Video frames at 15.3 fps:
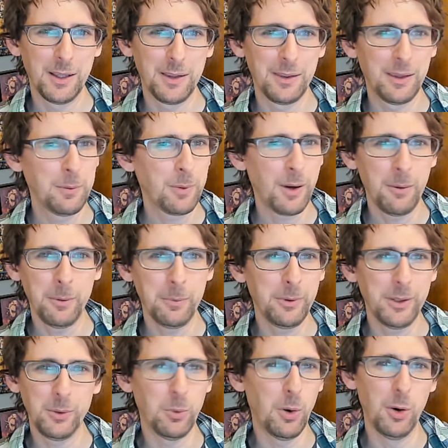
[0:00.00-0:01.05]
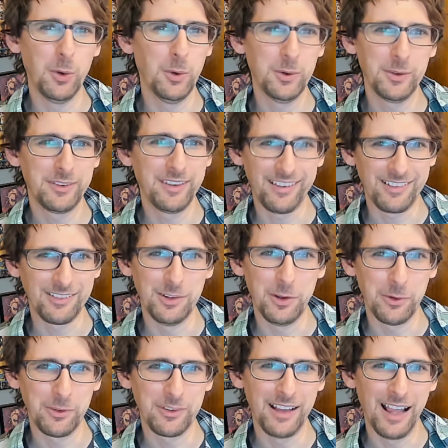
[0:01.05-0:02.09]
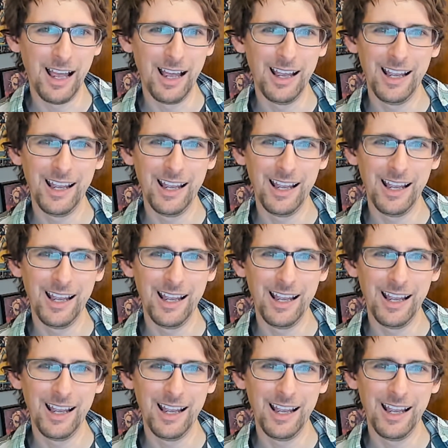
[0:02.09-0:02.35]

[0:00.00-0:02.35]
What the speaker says: they probably won't disclose that.